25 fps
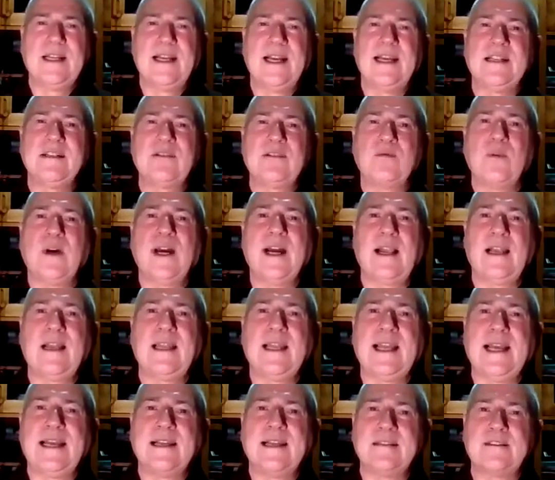as
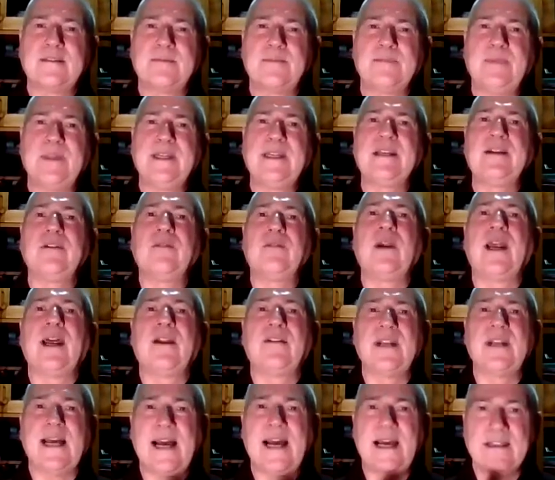well as being
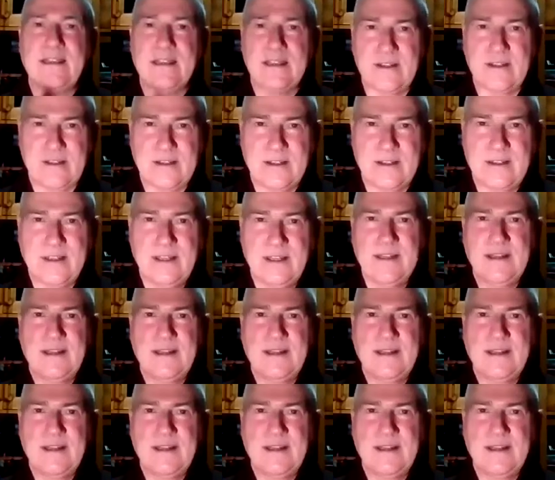around others.